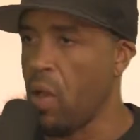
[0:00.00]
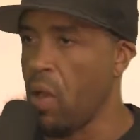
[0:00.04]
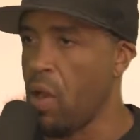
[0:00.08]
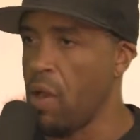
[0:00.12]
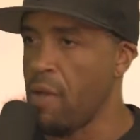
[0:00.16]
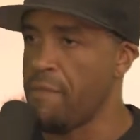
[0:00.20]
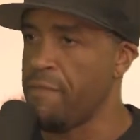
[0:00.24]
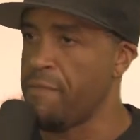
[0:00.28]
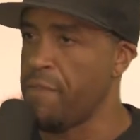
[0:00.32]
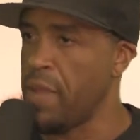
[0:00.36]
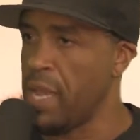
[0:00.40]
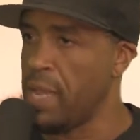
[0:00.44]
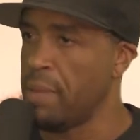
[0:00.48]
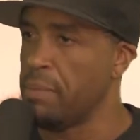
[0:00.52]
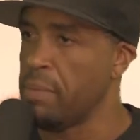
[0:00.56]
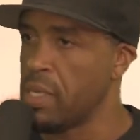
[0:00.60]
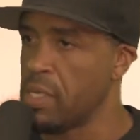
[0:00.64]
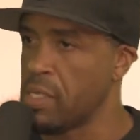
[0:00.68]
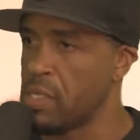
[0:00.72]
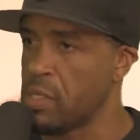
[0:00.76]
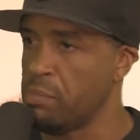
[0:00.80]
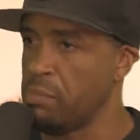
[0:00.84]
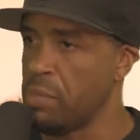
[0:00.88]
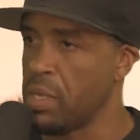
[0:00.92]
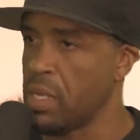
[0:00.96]
are
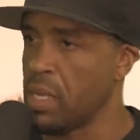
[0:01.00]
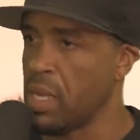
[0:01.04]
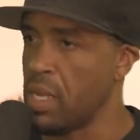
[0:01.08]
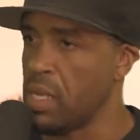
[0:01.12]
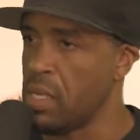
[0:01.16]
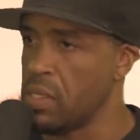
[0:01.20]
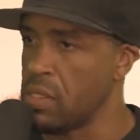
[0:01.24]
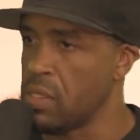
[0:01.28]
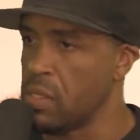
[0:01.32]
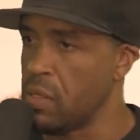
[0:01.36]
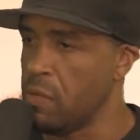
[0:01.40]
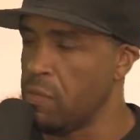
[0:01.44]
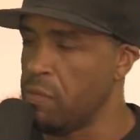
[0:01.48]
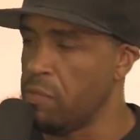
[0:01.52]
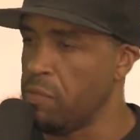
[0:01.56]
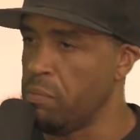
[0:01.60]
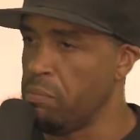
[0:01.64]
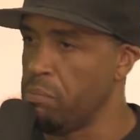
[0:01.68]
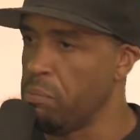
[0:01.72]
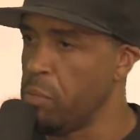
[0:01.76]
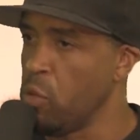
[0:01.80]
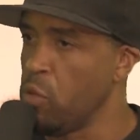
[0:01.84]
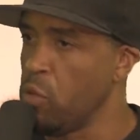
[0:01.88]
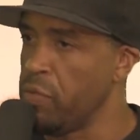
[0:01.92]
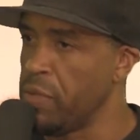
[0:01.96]
famous because of
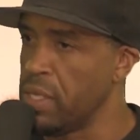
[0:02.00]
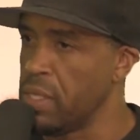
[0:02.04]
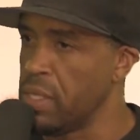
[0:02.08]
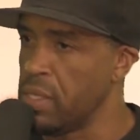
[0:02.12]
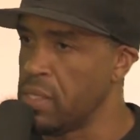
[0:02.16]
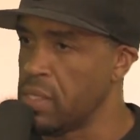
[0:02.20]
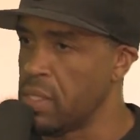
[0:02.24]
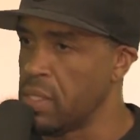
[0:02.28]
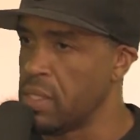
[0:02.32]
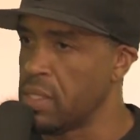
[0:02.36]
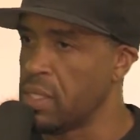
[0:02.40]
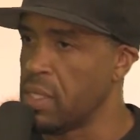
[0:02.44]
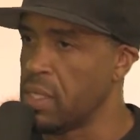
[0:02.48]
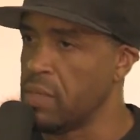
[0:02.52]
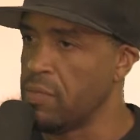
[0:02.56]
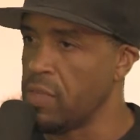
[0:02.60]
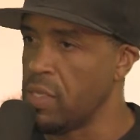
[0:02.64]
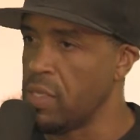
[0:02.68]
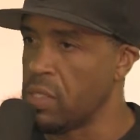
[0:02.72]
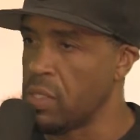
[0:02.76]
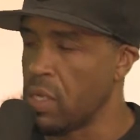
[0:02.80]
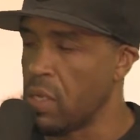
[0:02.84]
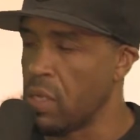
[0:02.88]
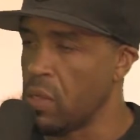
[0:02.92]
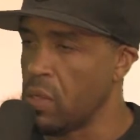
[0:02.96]
movies and
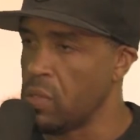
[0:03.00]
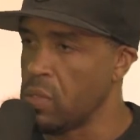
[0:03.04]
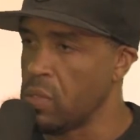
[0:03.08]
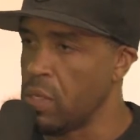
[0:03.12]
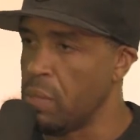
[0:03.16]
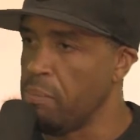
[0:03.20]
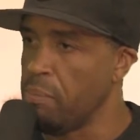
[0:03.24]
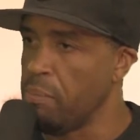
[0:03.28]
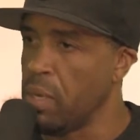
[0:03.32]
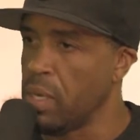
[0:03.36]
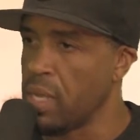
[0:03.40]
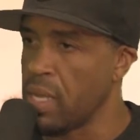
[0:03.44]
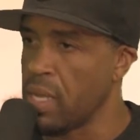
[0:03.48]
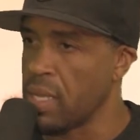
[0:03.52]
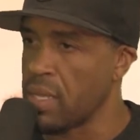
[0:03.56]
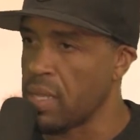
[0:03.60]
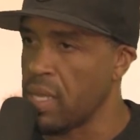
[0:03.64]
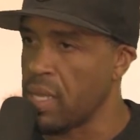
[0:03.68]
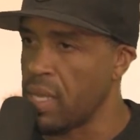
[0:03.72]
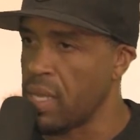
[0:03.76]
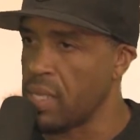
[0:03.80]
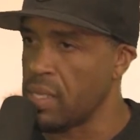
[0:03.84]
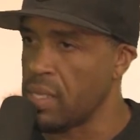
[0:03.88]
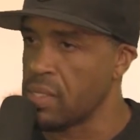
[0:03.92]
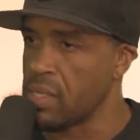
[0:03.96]
TV shows and booking
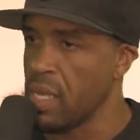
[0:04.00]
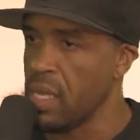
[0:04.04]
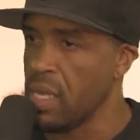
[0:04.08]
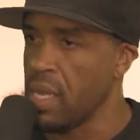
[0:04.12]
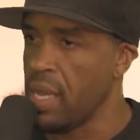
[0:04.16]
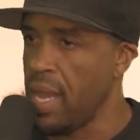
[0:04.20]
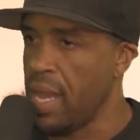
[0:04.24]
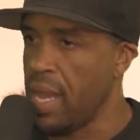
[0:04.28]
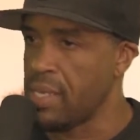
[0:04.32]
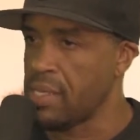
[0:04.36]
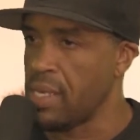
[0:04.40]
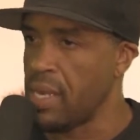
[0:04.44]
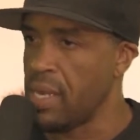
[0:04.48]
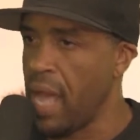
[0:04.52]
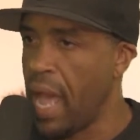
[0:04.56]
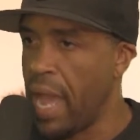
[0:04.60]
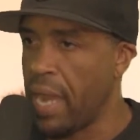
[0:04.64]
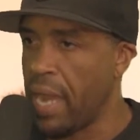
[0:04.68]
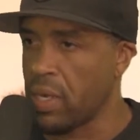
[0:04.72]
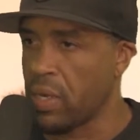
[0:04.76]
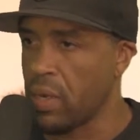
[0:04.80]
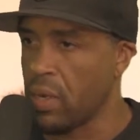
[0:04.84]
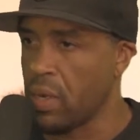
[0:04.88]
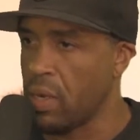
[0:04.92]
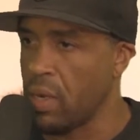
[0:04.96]
things as an
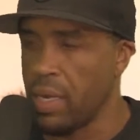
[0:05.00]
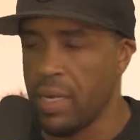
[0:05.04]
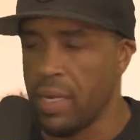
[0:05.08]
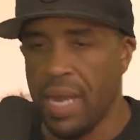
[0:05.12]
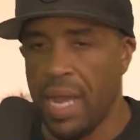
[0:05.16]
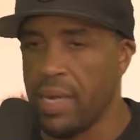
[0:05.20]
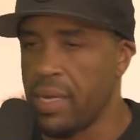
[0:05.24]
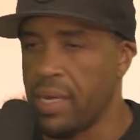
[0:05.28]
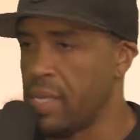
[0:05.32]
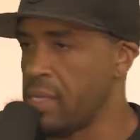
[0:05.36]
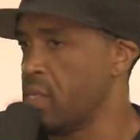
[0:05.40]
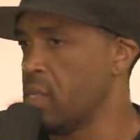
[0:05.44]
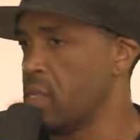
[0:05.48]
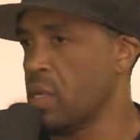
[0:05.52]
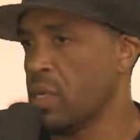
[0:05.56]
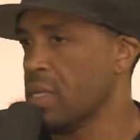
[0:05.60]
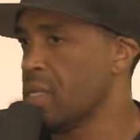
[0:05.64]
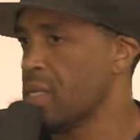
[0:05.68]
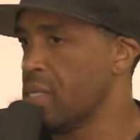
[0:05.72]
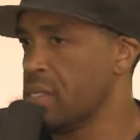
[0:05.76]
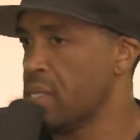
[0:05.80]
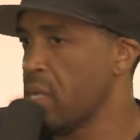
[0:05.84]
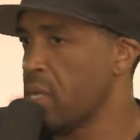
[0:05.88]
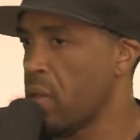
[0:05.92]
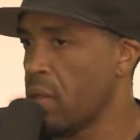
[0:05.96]
actor, and not necessarily
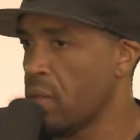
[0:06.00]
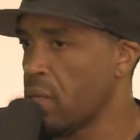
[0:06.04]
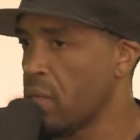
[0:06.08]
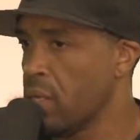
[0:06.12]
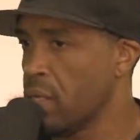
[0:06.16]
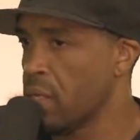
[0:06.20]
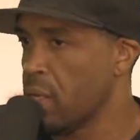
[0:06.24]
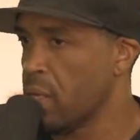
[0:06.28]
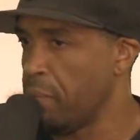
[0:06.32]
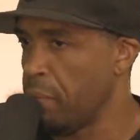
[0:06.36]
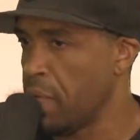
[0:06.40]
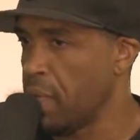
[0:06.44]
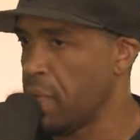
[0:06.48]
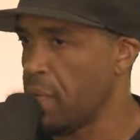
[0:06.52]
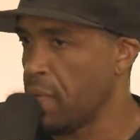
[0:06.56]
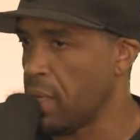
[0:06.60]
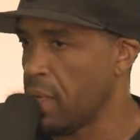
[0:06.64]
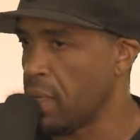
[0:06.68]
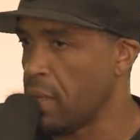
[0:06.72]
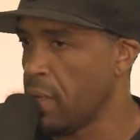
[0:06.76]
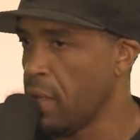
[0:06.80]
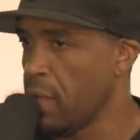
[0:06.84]
because they're a good comedian.